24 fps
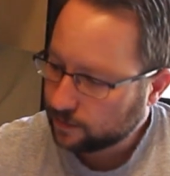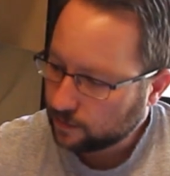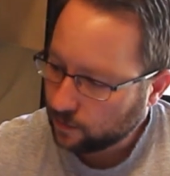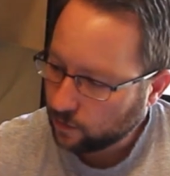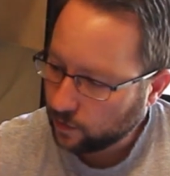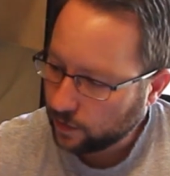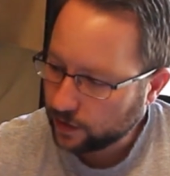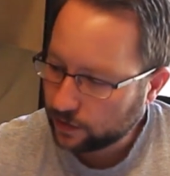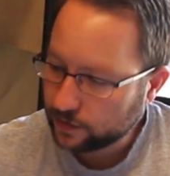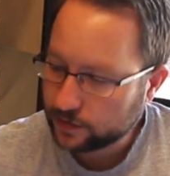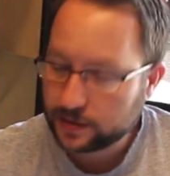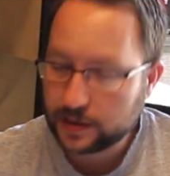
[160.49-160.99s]

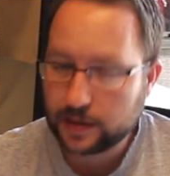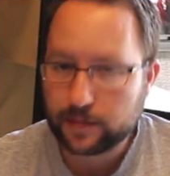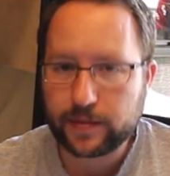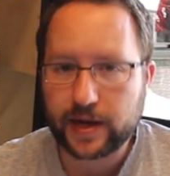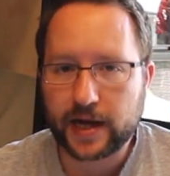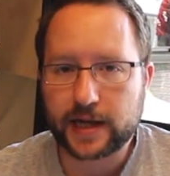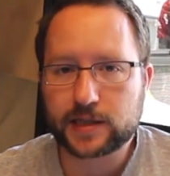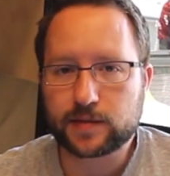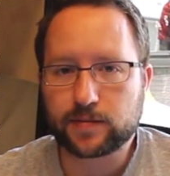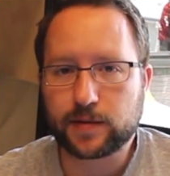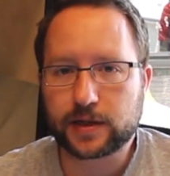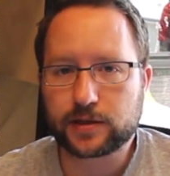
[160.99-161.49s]
wheels that
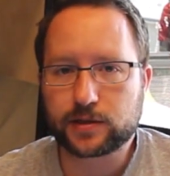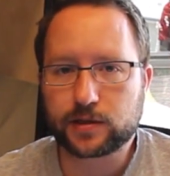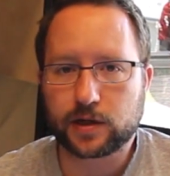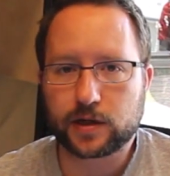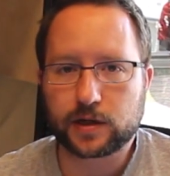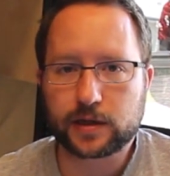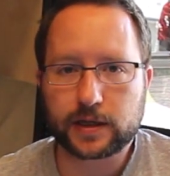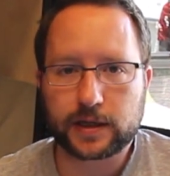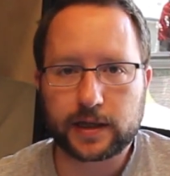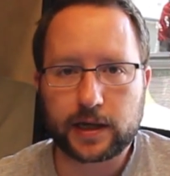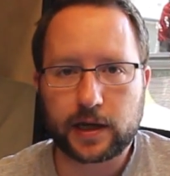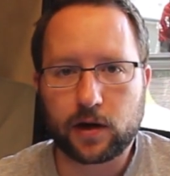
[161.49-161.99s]
match my
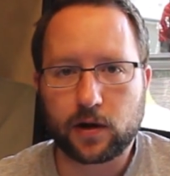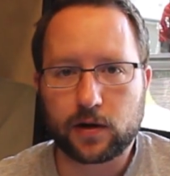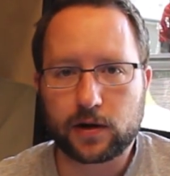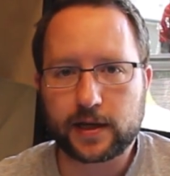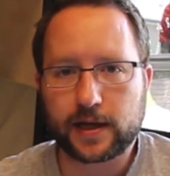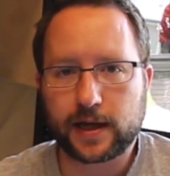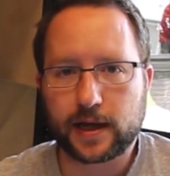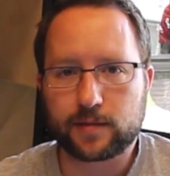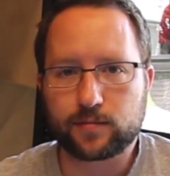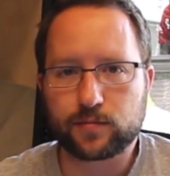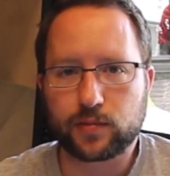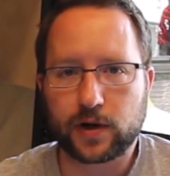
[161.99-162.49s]
truck, and they
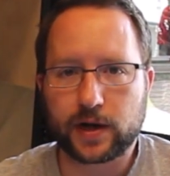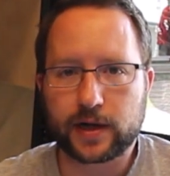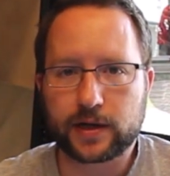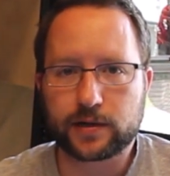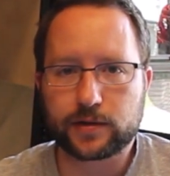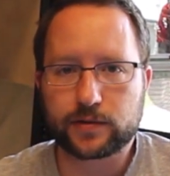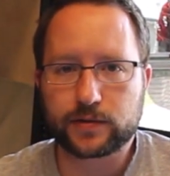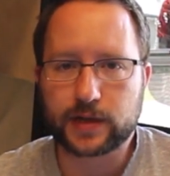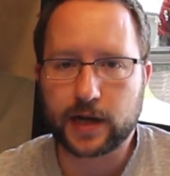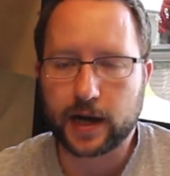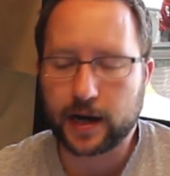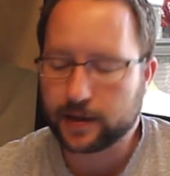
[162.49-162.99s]
already had brand
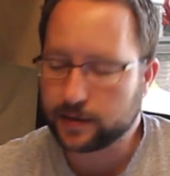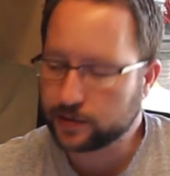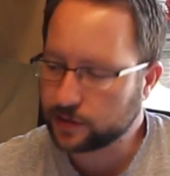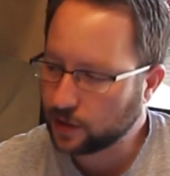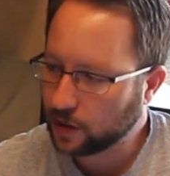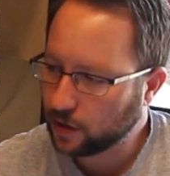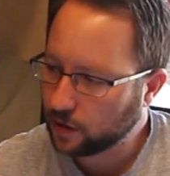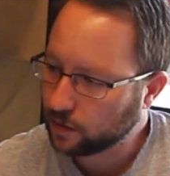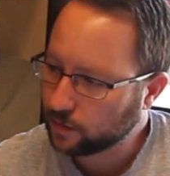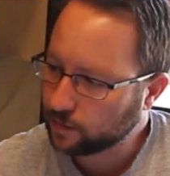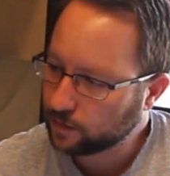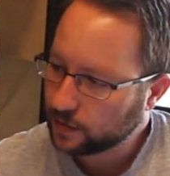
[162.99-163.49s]
new tires
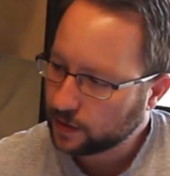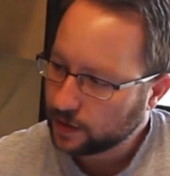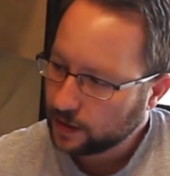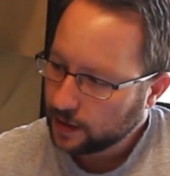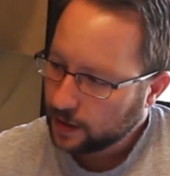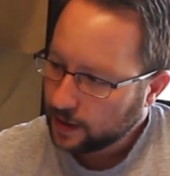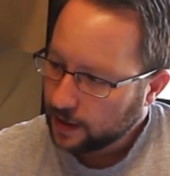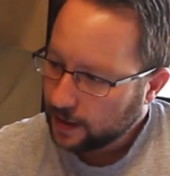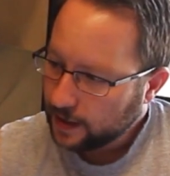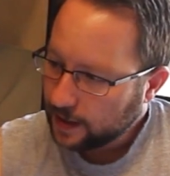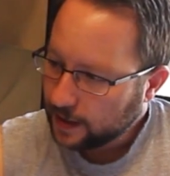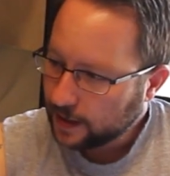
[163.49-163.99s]
on them,
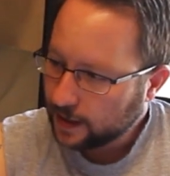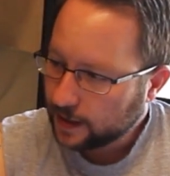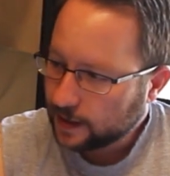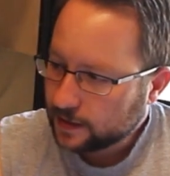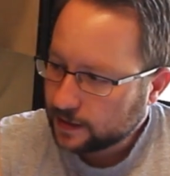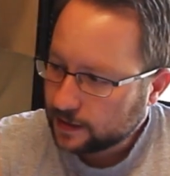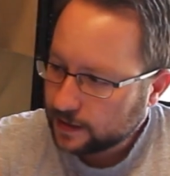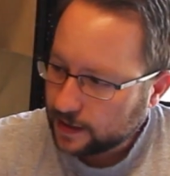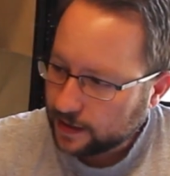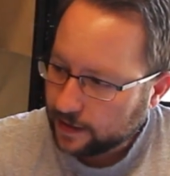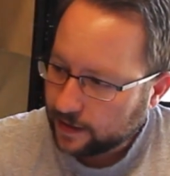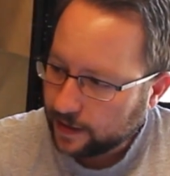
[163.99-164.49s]

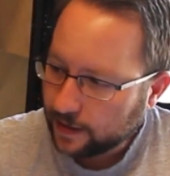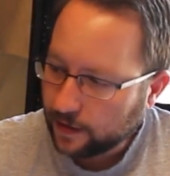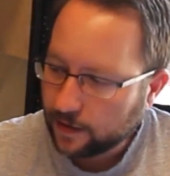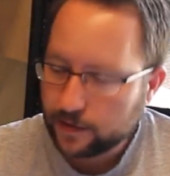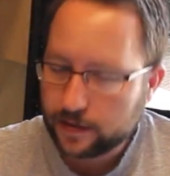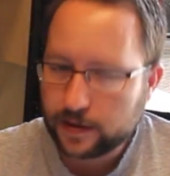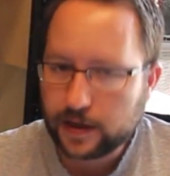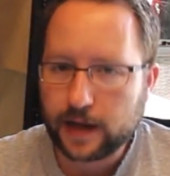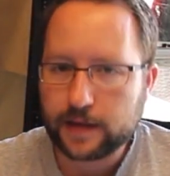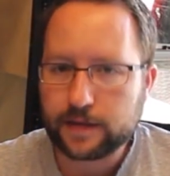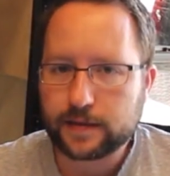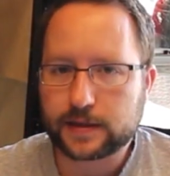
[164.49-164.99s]
and they are
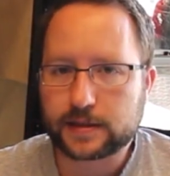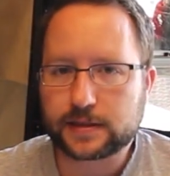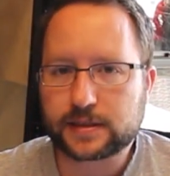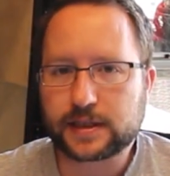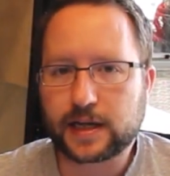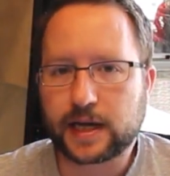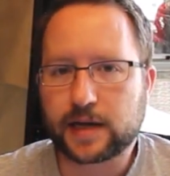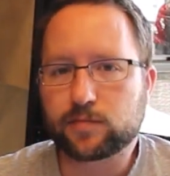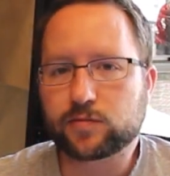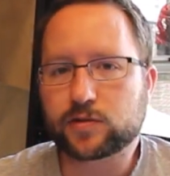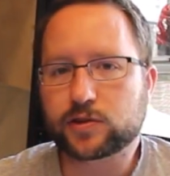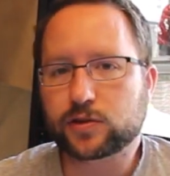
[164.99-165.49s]
not the
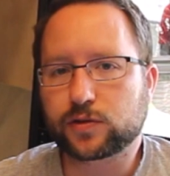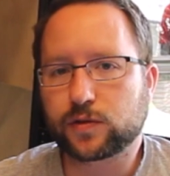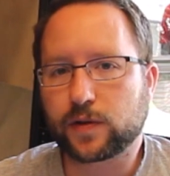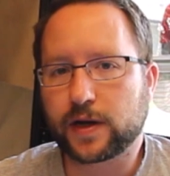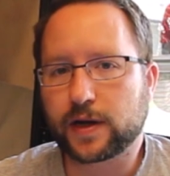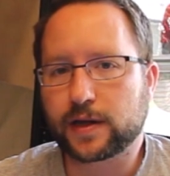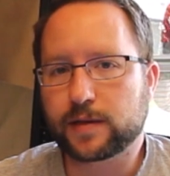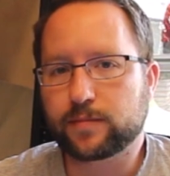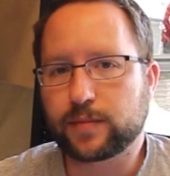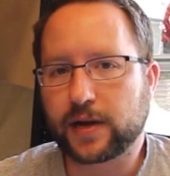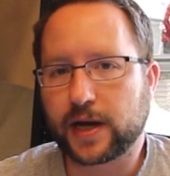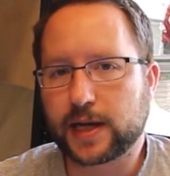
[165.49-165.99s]
same
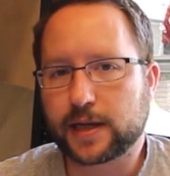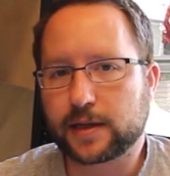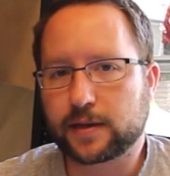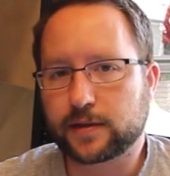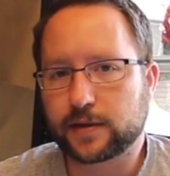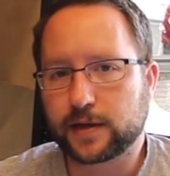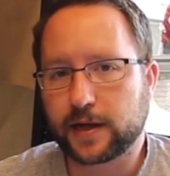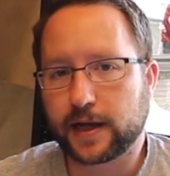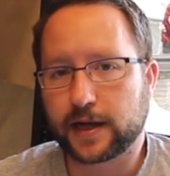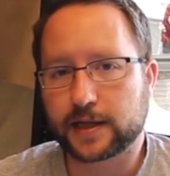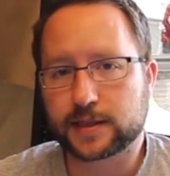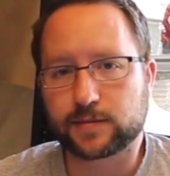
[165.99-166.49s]
tread
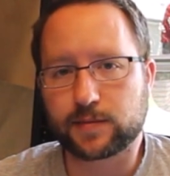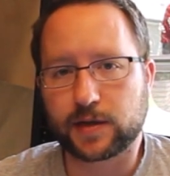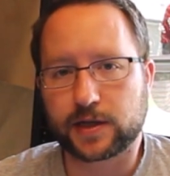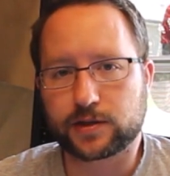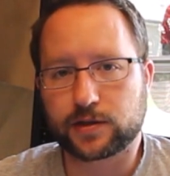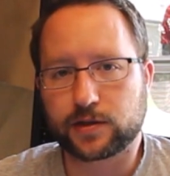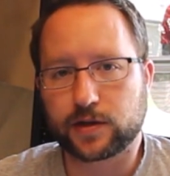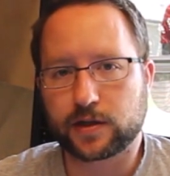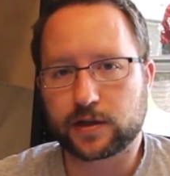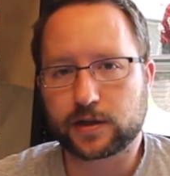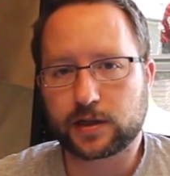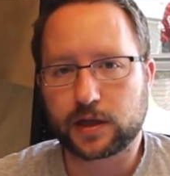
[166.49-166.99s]
pattern as my
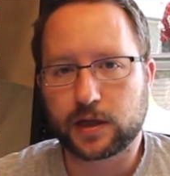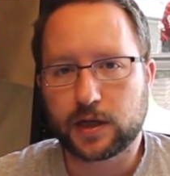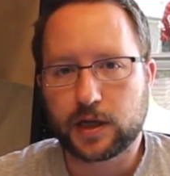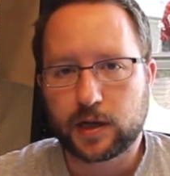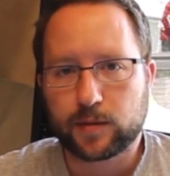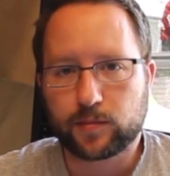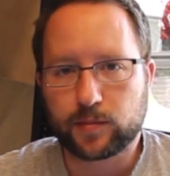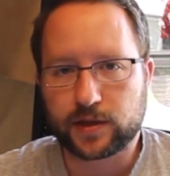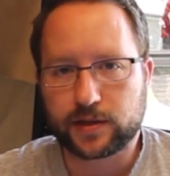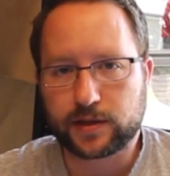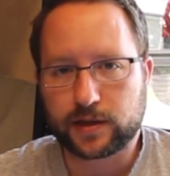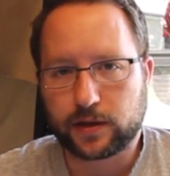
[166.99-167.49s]
truck,
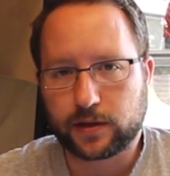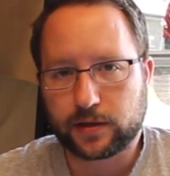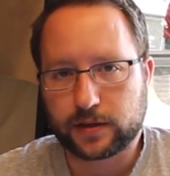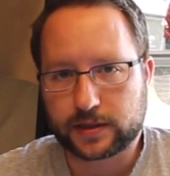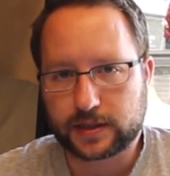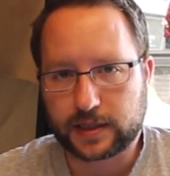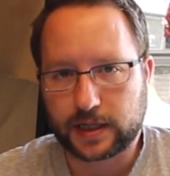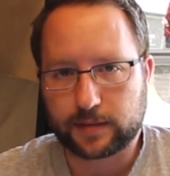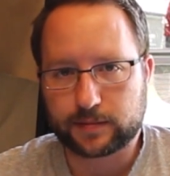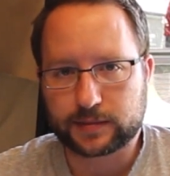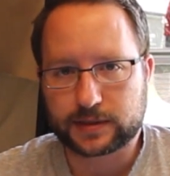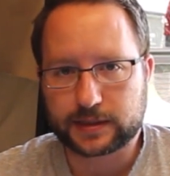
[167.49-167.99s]
but they're the
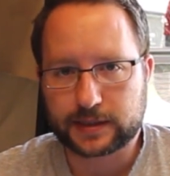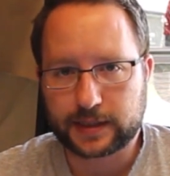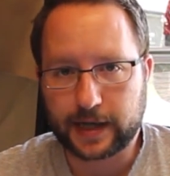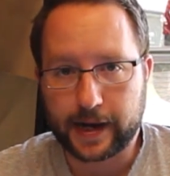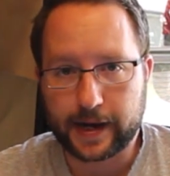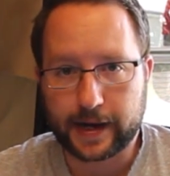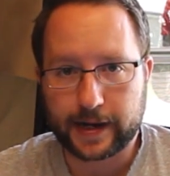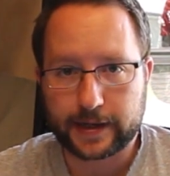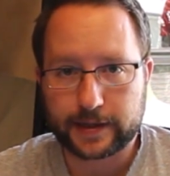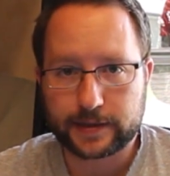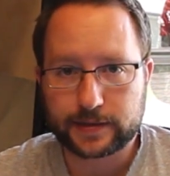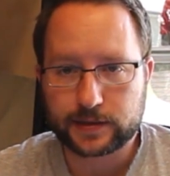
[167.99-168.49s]
same
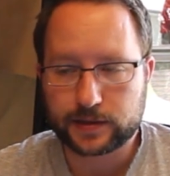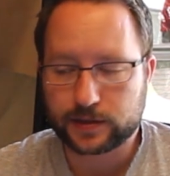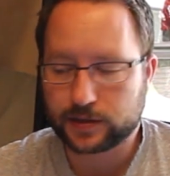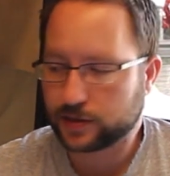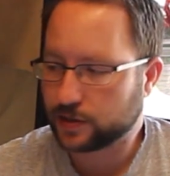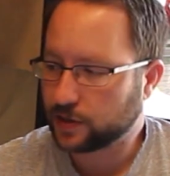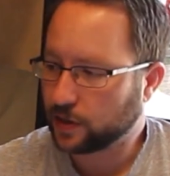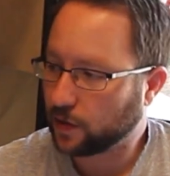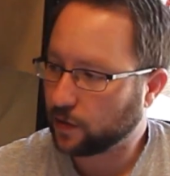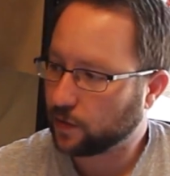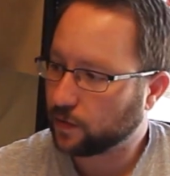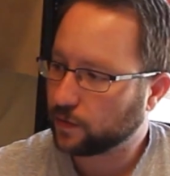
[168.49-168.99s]
size.
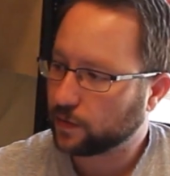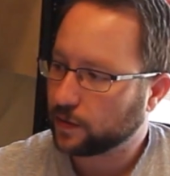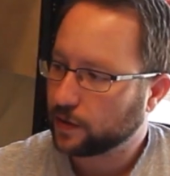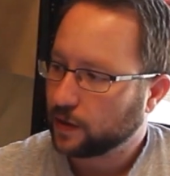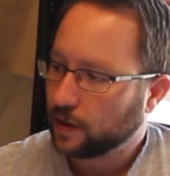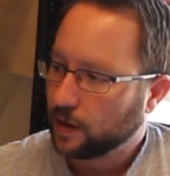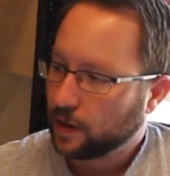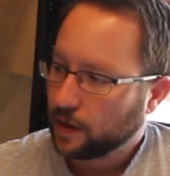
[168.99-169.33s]
So